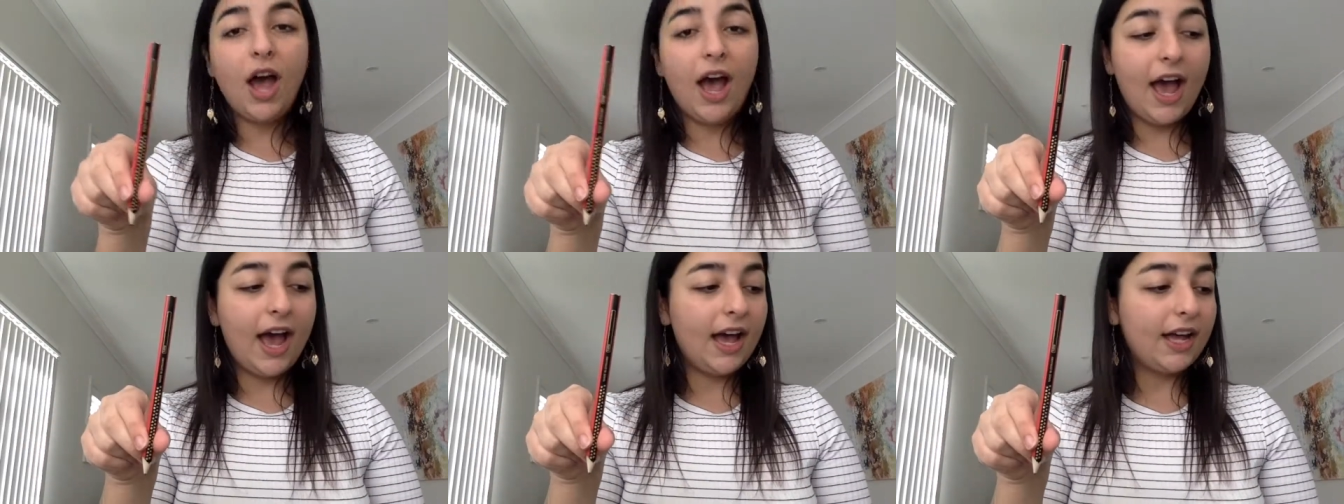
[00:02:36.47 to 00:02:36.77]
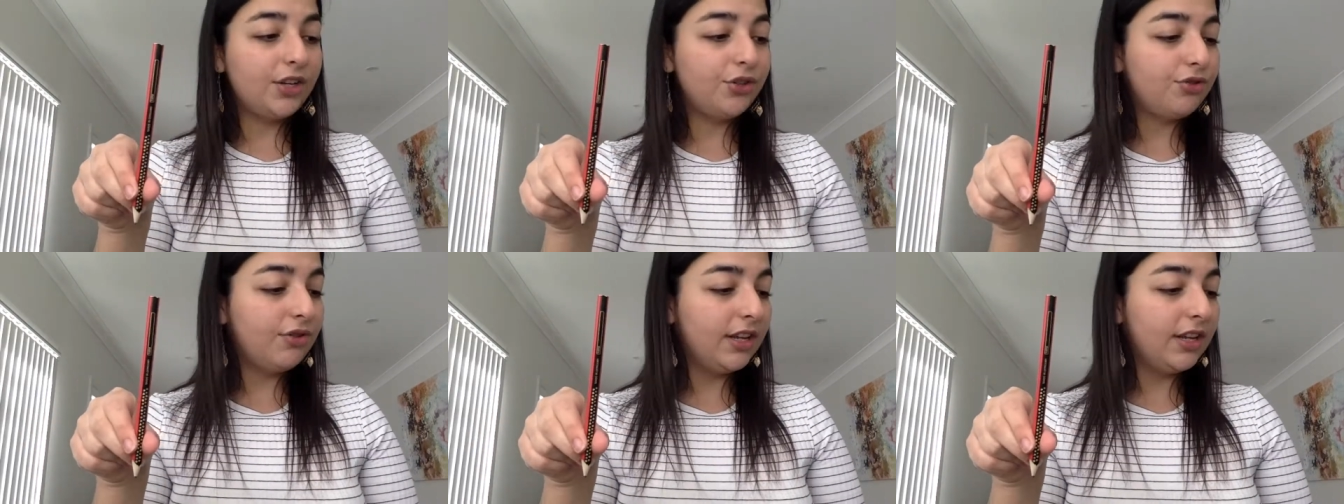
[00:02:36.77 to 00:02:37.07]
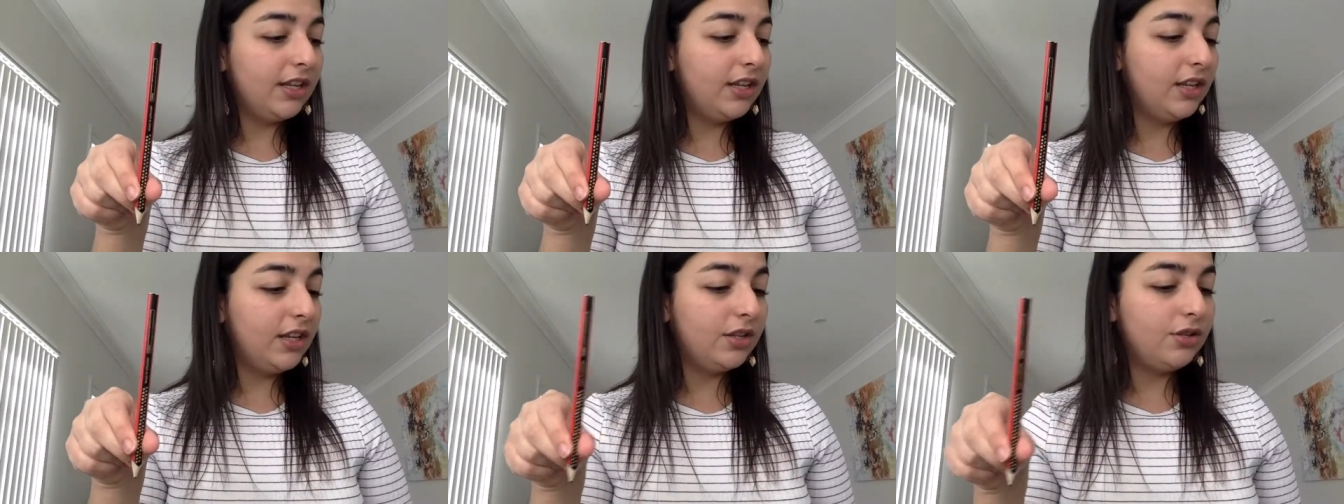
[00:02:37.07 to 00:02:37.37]
Uh, trick
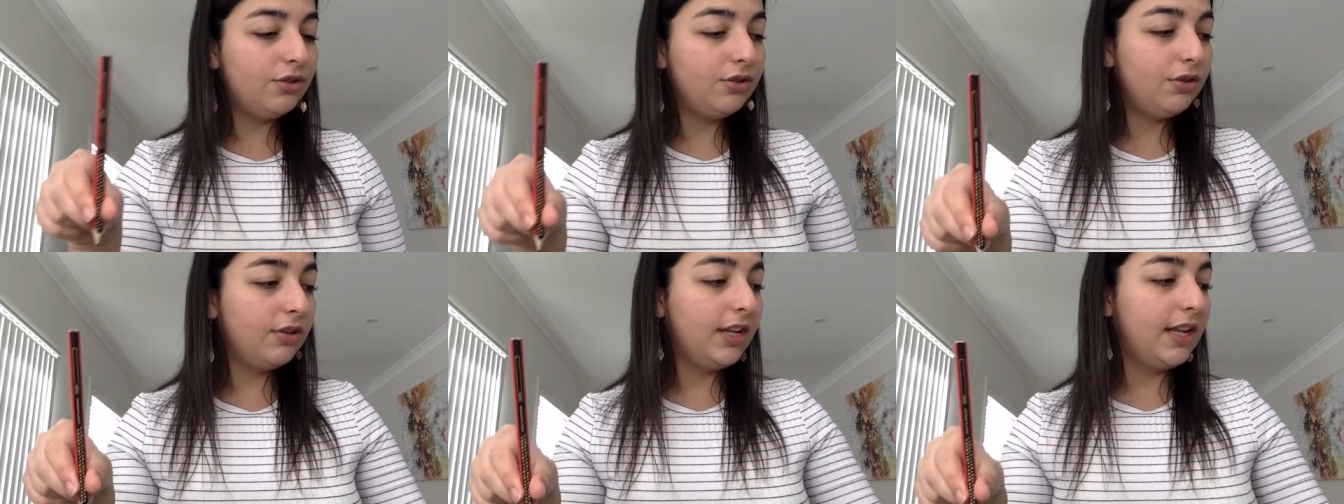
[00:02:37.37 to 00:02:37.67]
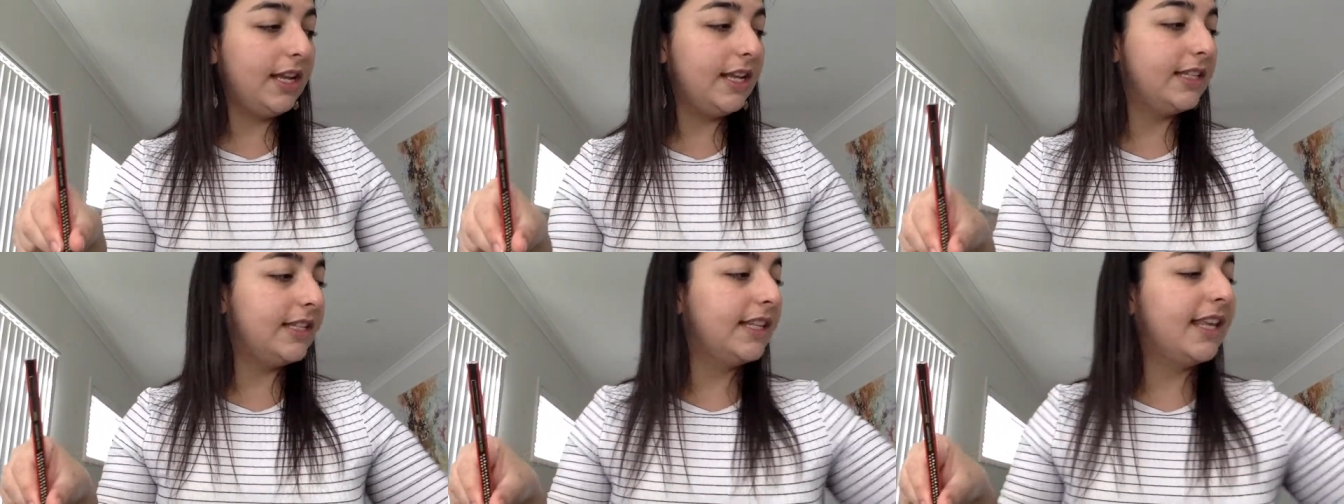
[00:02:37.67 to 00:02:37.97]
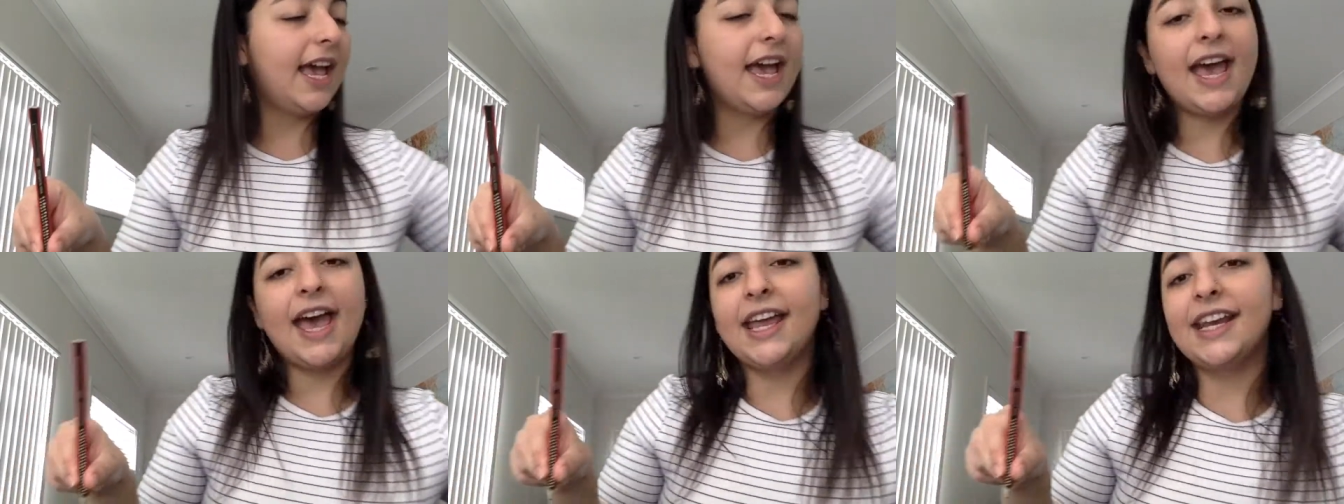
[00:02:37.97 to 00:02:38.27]
you can do is
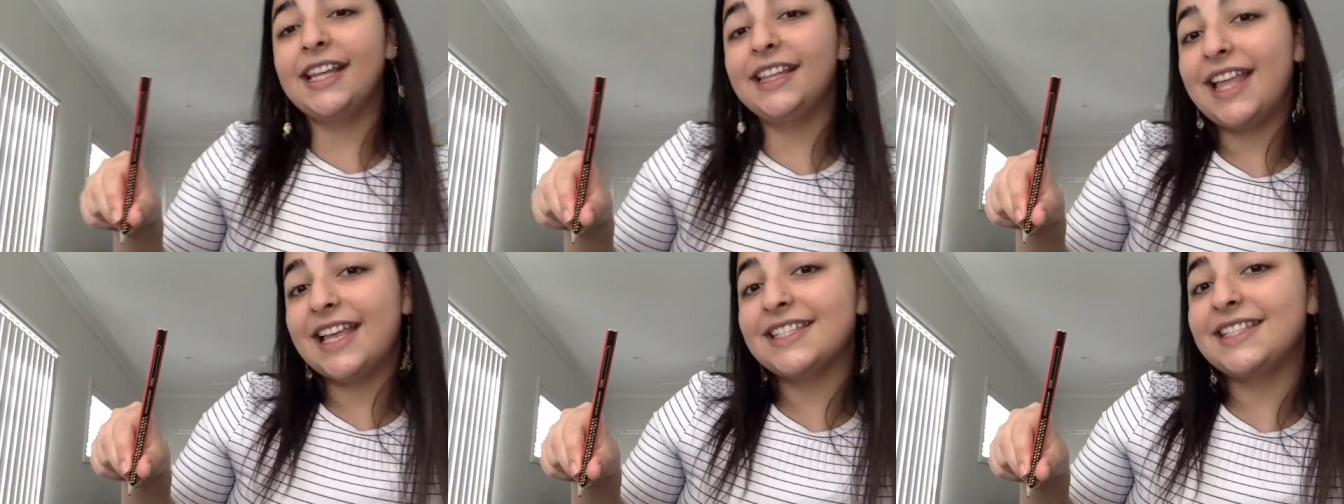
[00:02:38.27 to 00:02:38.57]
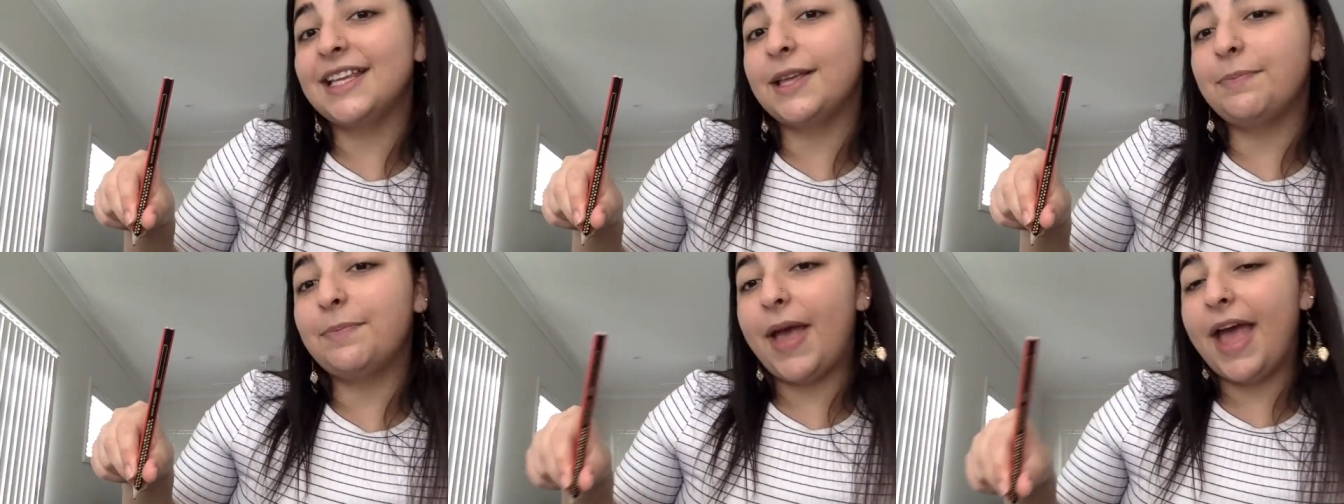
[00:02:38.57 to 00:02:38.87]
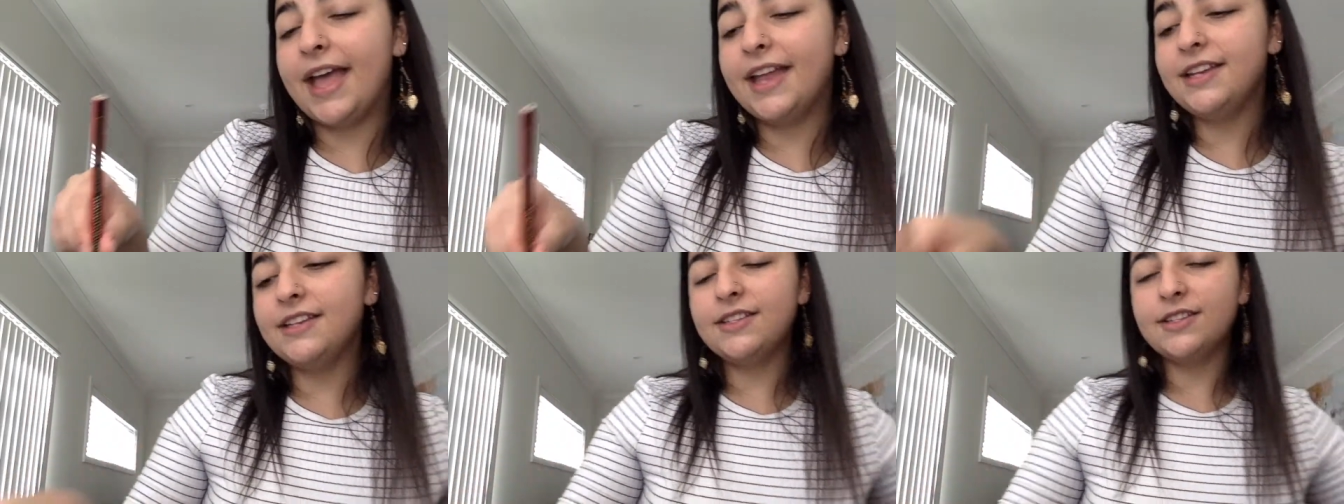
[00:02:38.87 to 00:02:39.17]
get an elastic
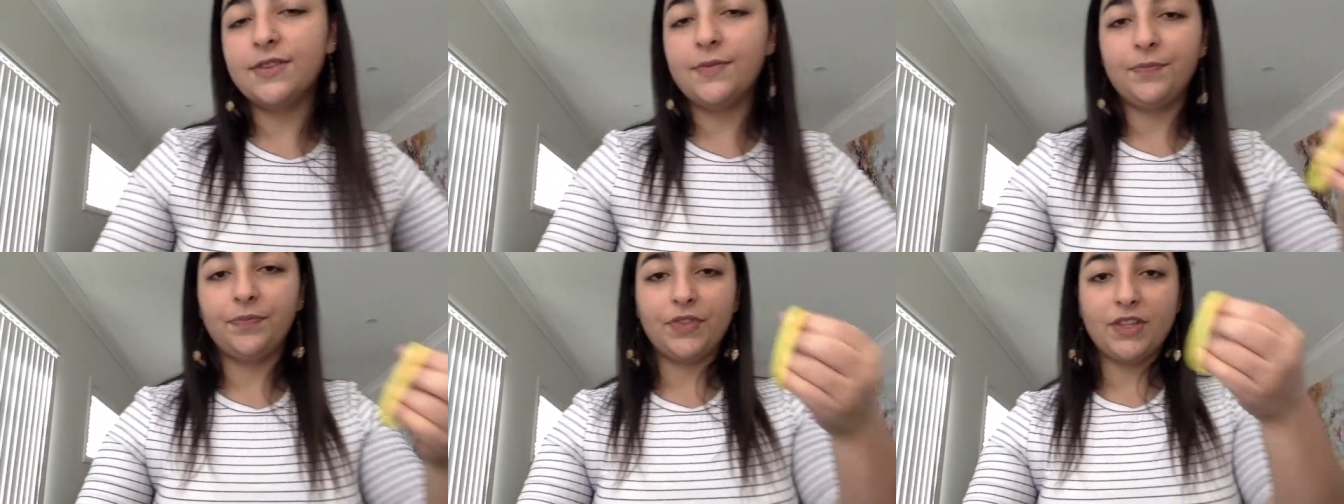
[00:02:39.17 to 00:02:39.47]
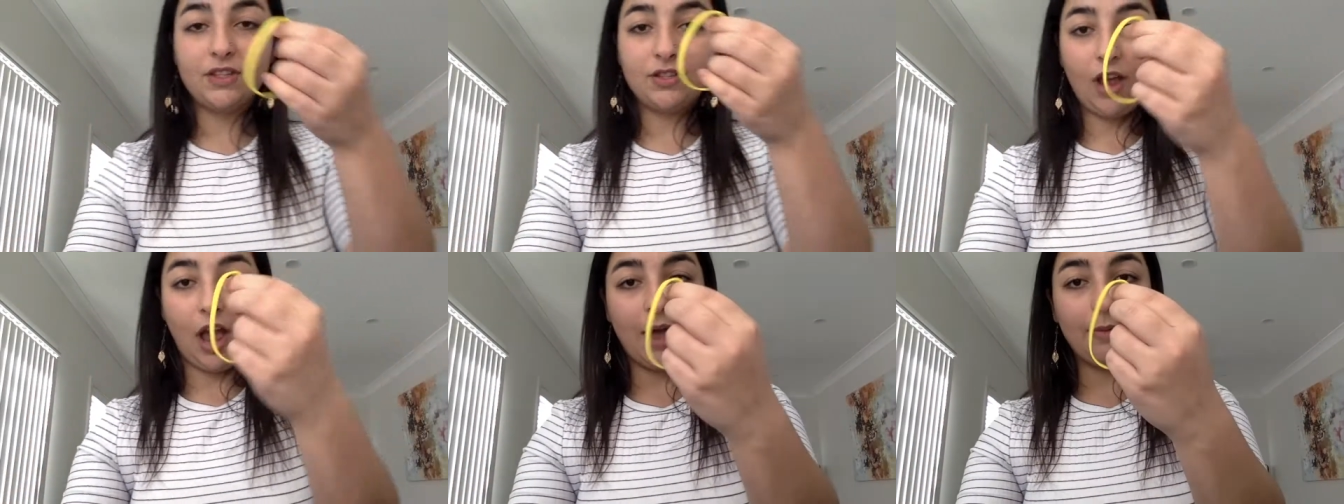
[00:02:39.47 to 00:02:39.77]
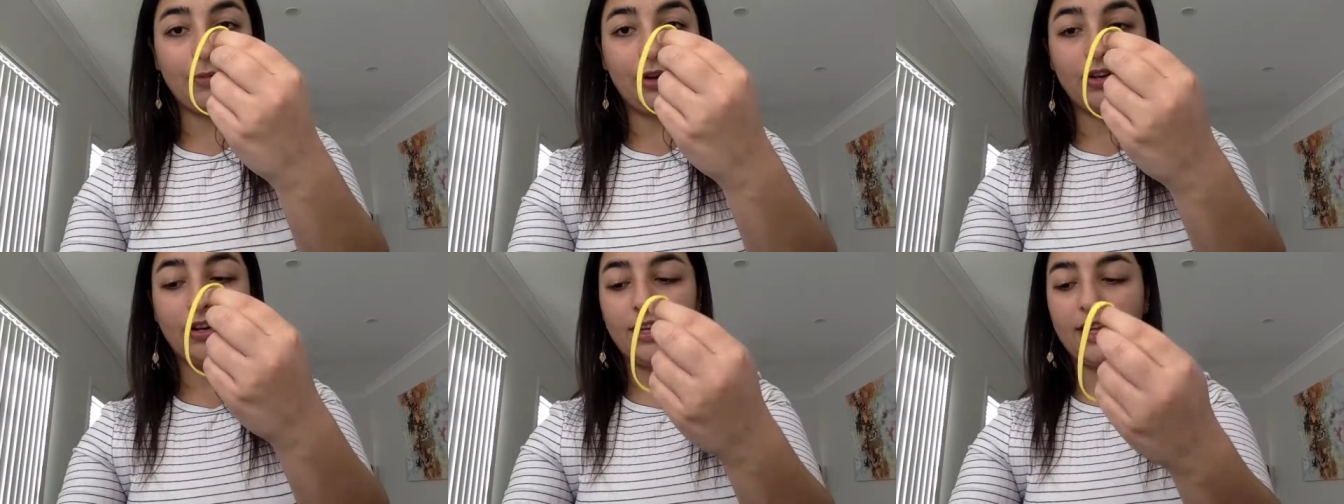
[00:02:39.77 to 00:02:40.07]
band. So
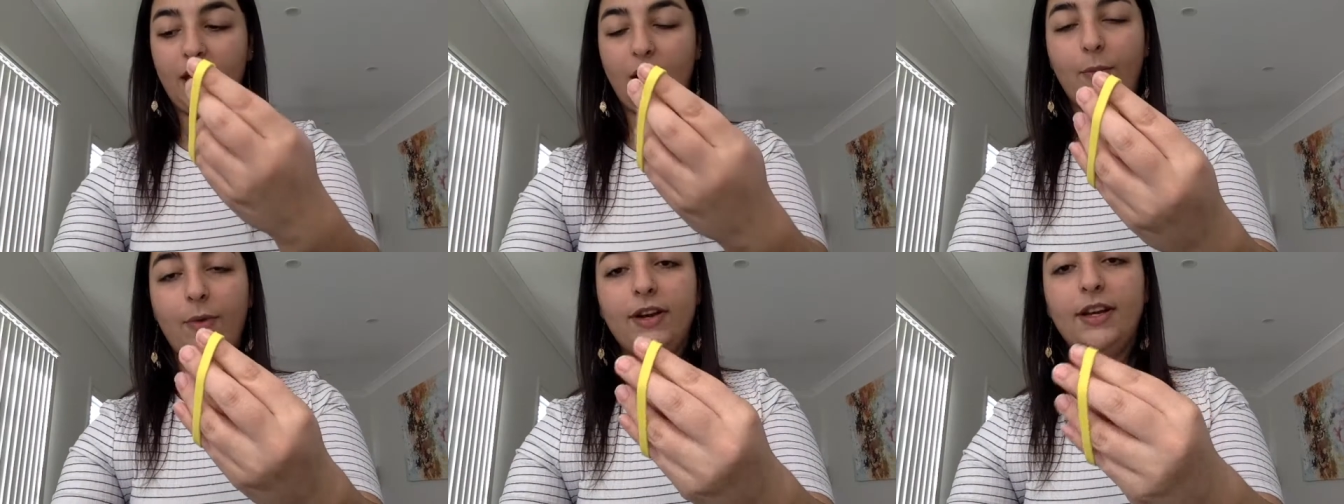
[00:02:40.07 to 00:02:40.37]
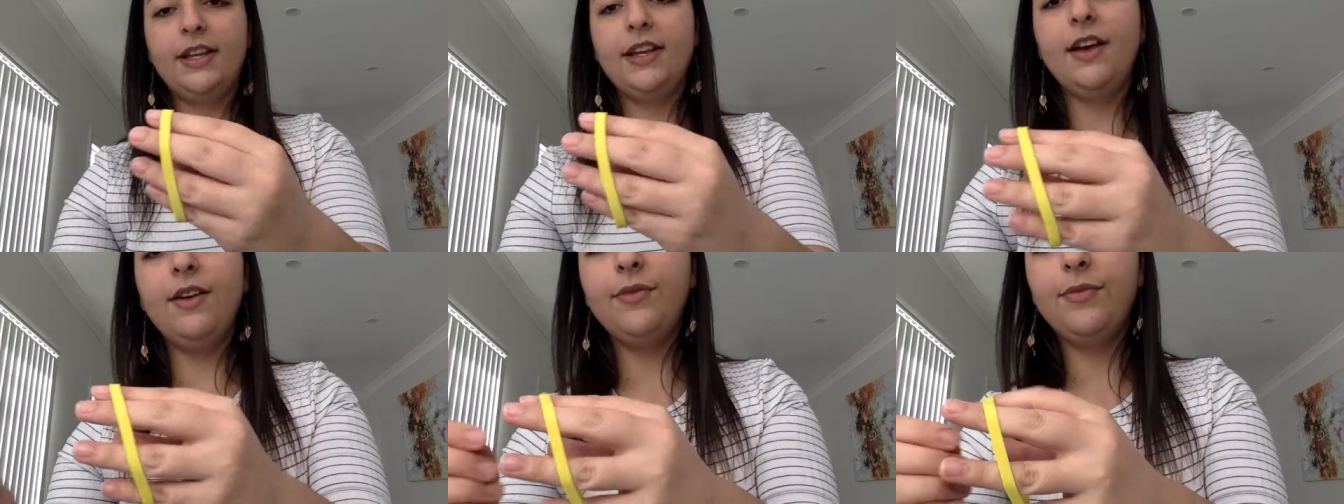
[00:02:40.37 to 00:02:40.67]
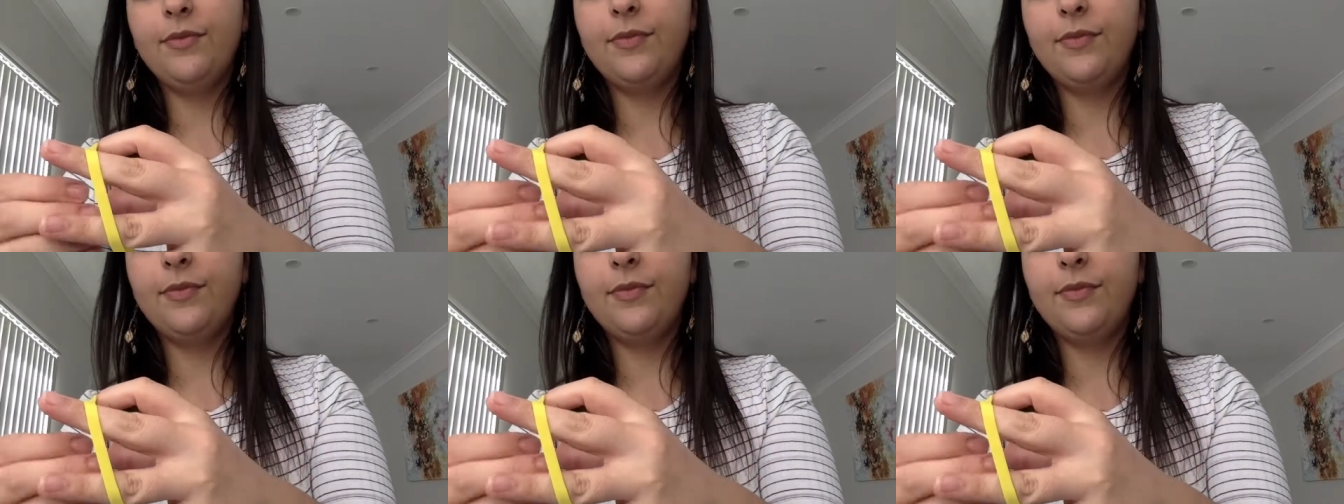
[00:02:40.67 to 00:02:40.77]
I'm going to get one here.